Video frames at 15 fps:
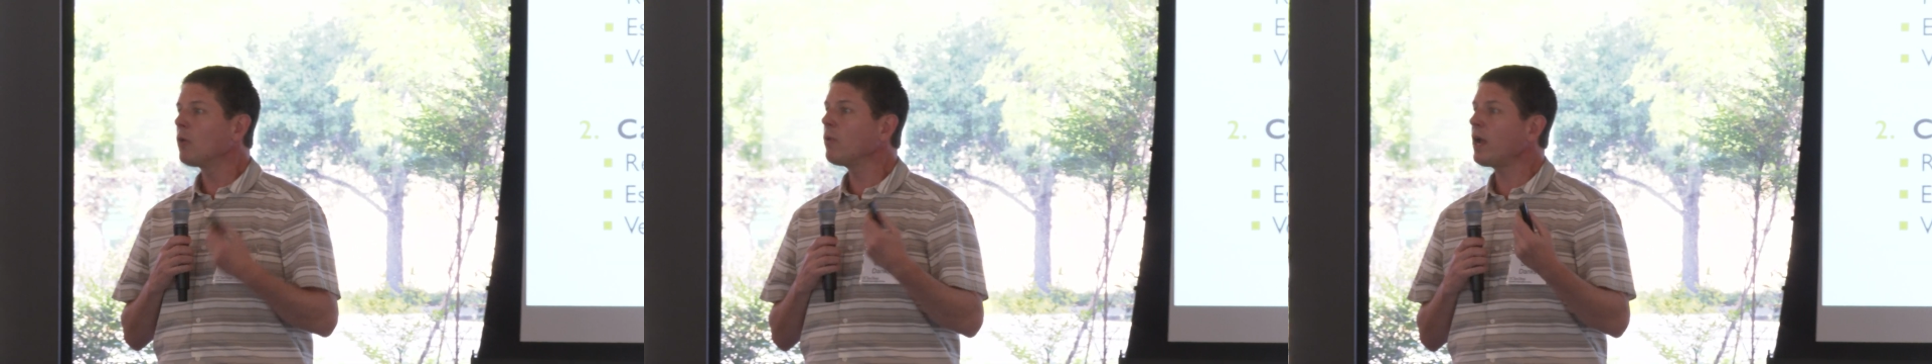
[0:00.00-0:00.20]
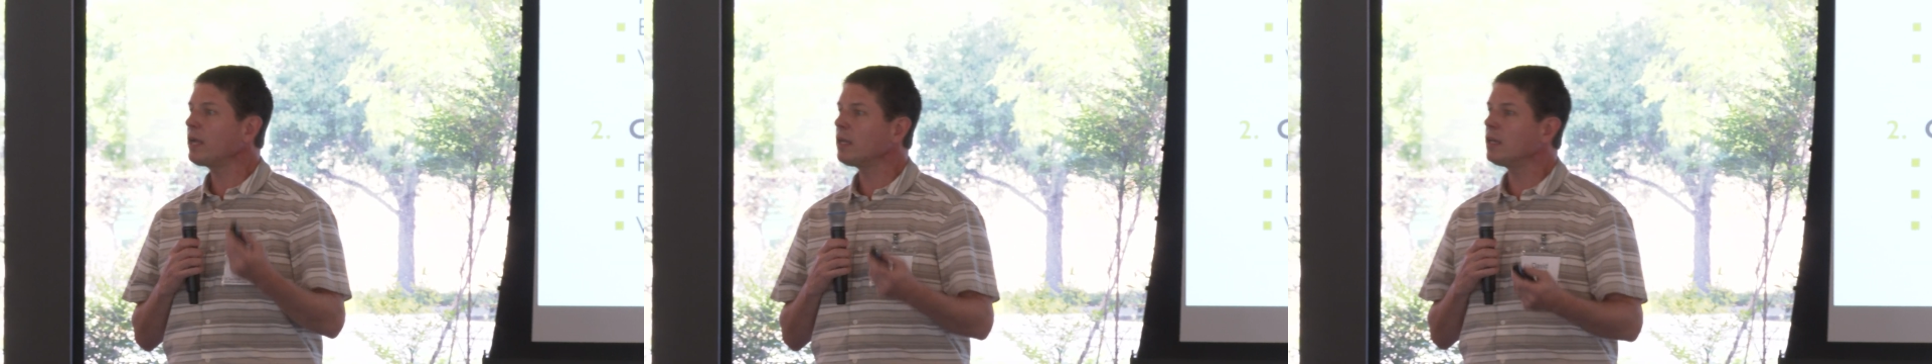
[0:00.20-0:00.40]
a
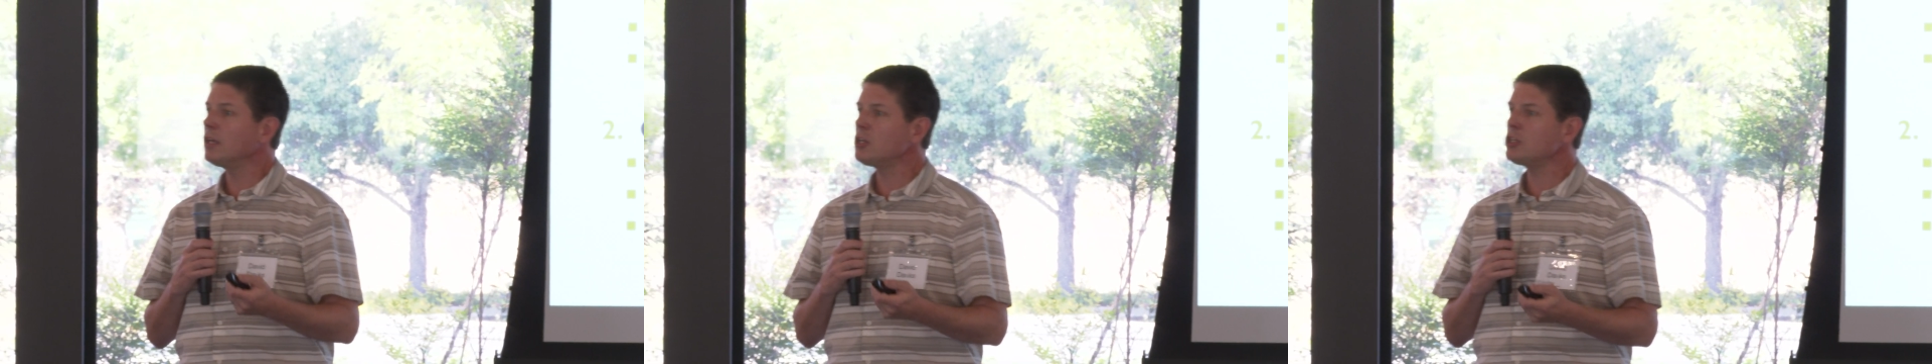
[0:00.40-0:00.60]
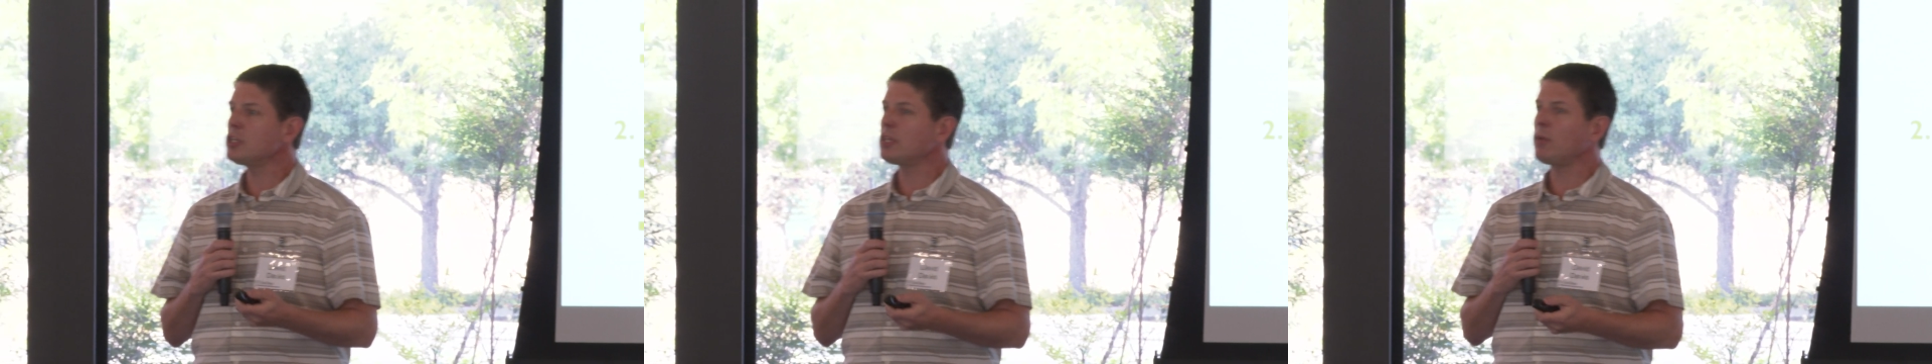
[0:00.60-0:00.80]

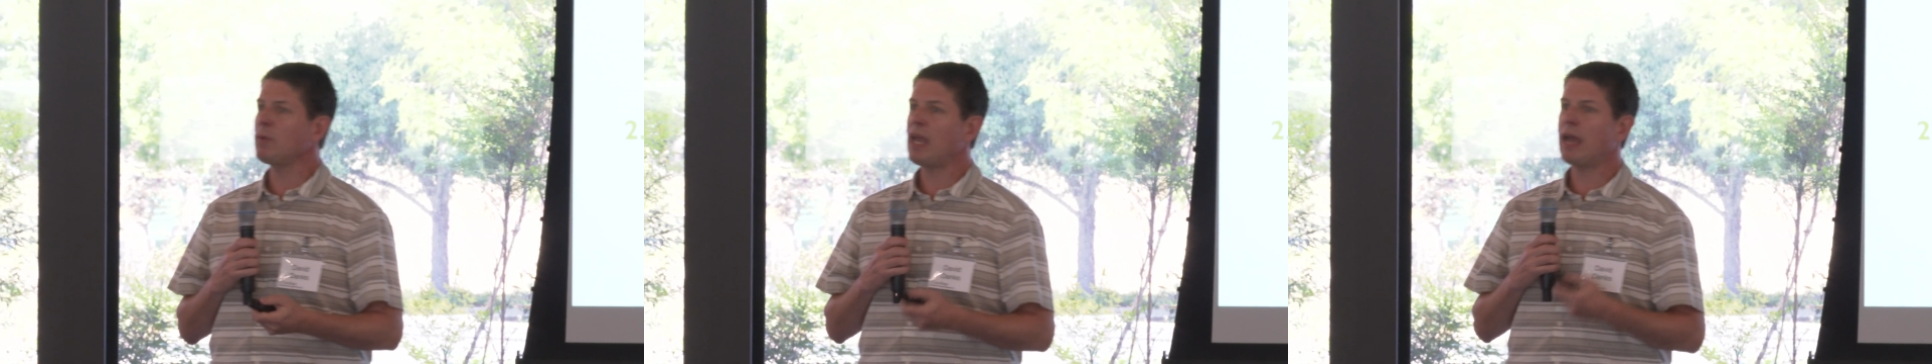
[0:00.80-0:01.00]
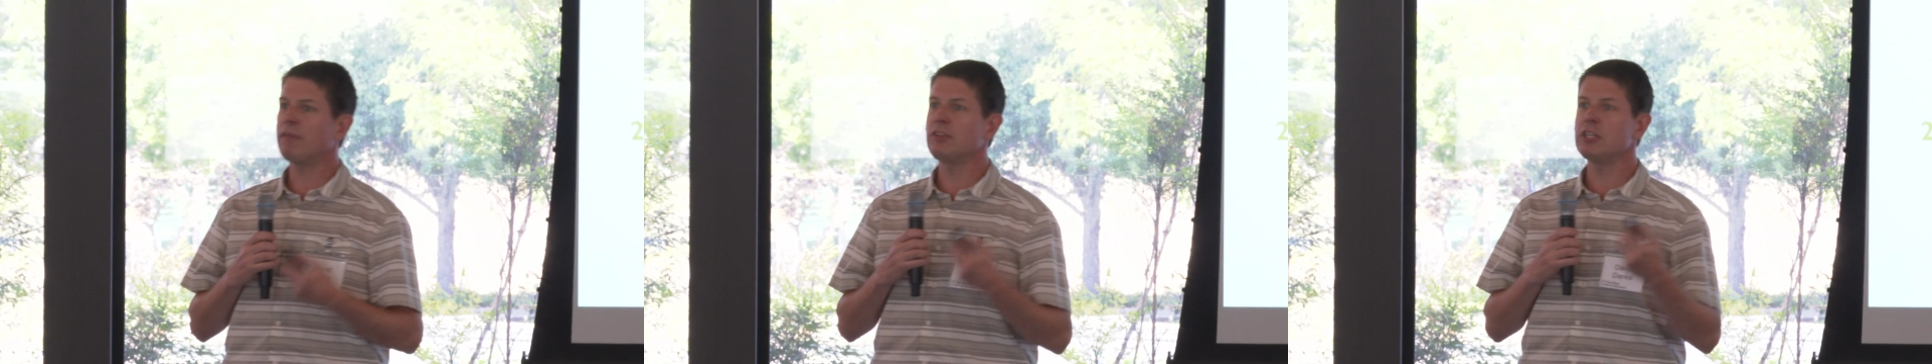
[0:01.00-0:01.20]
recognition that
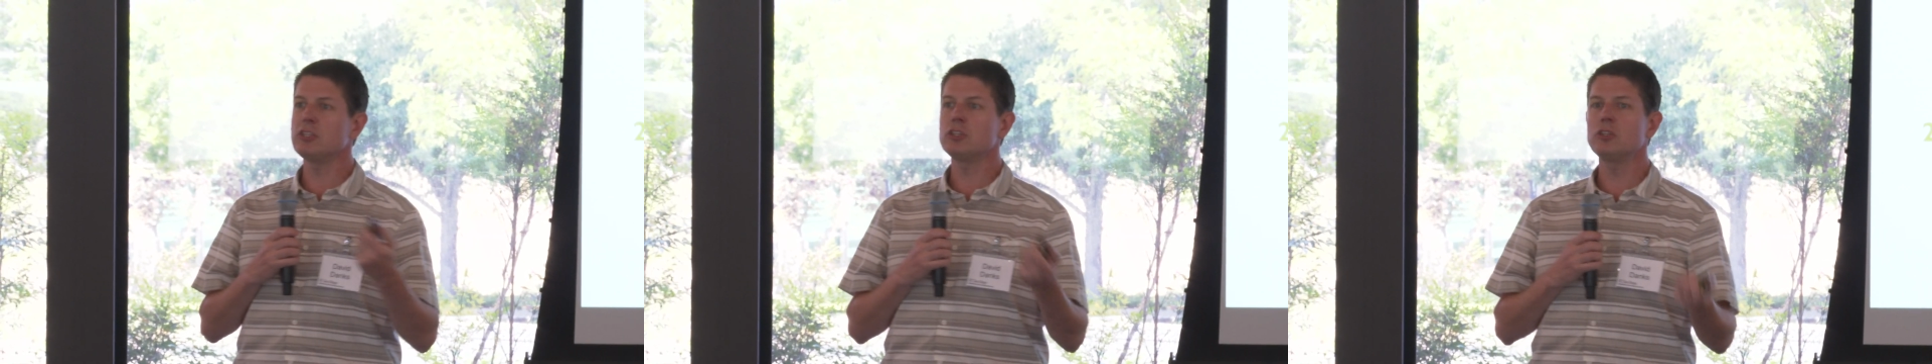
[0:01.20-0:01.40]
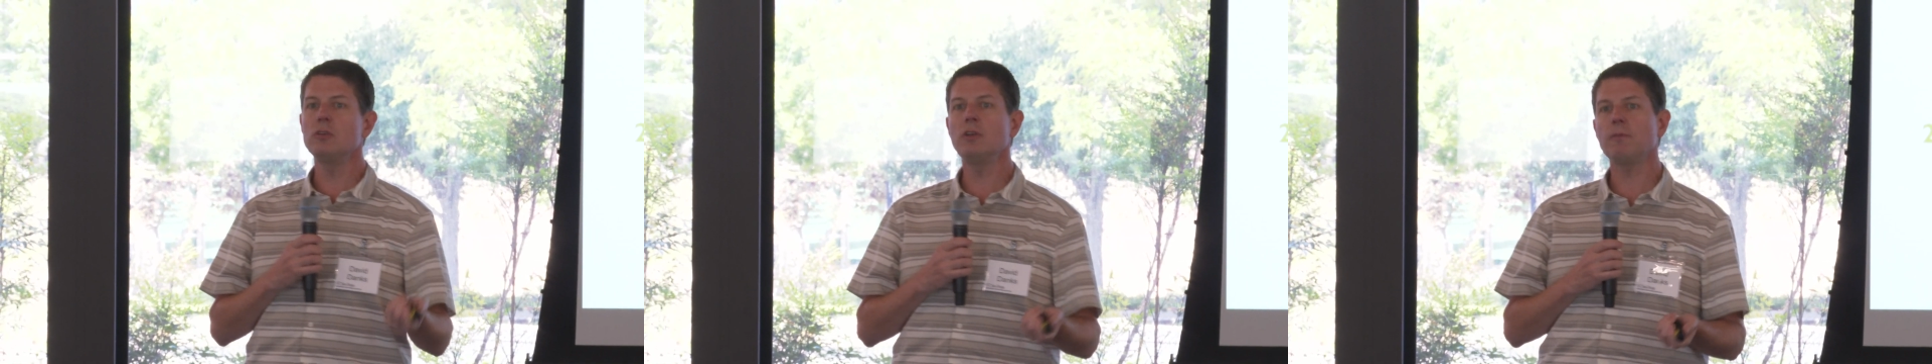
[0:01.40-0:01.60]
we have
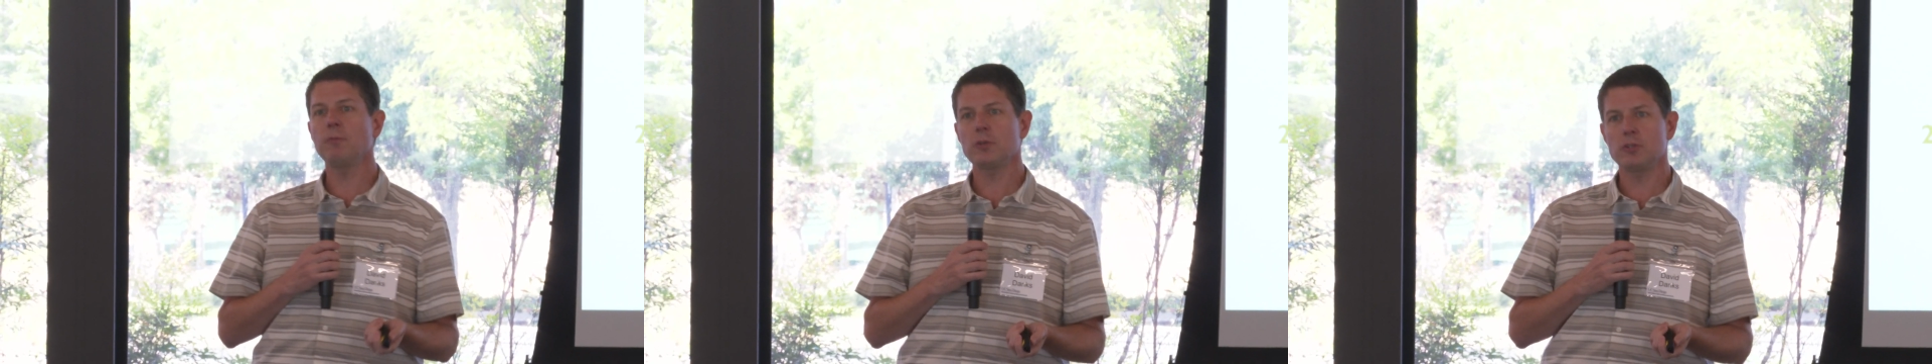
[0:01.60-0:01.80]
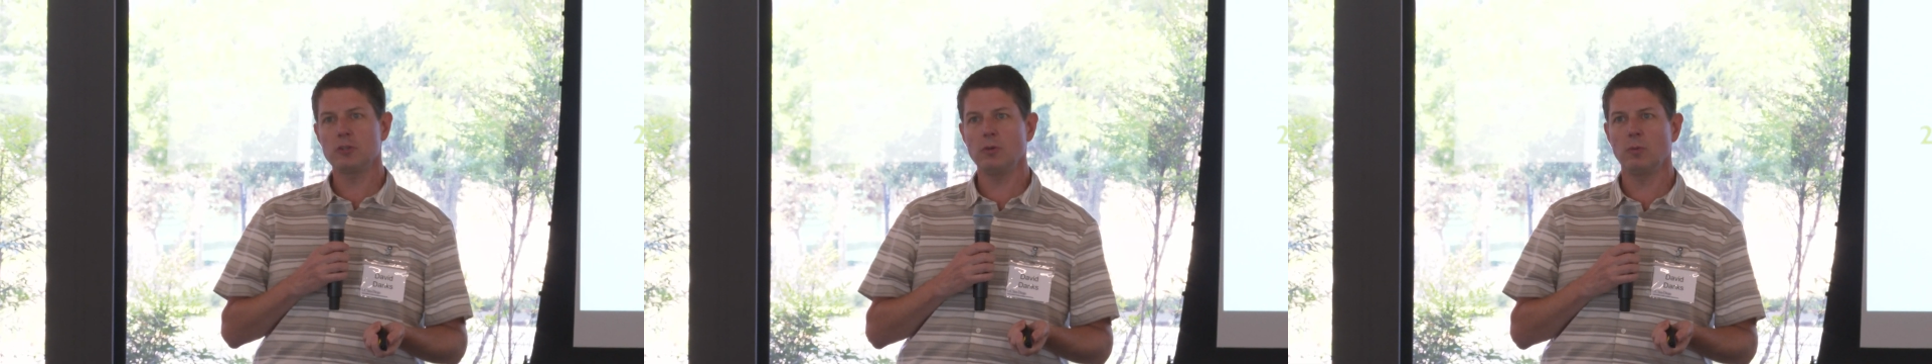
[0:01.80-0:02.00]
these two
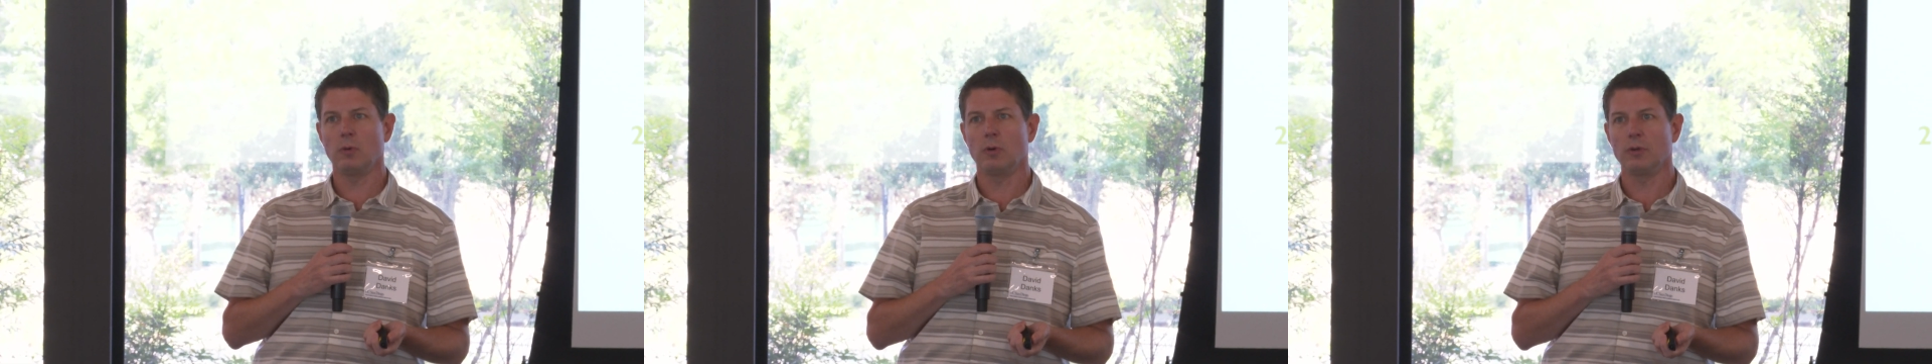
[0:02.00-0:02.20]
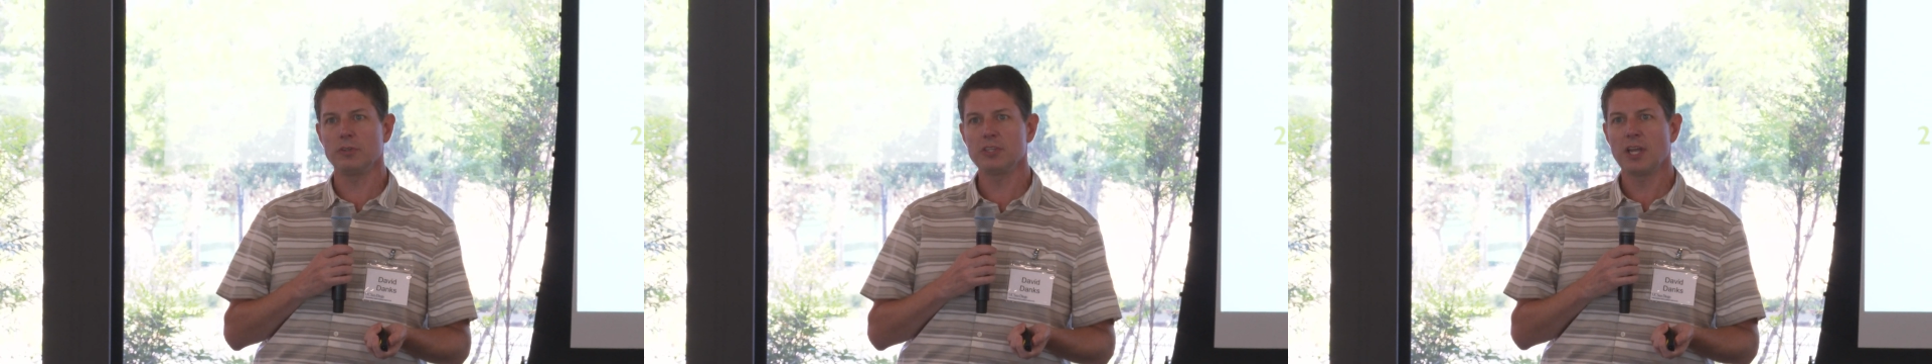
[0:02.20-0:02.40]
different
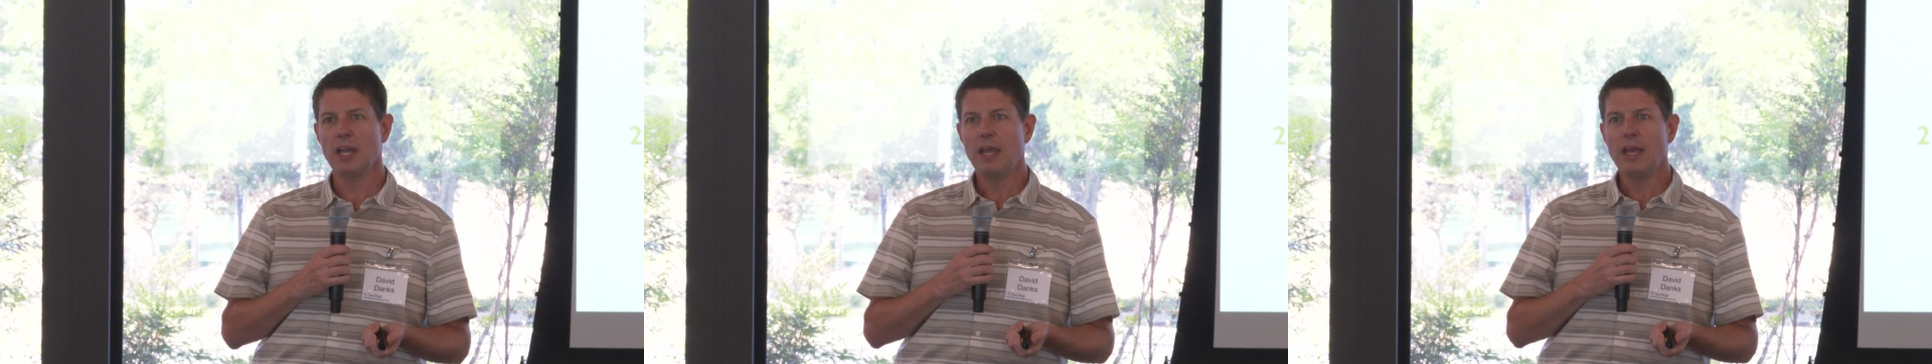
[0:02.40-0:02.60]
tools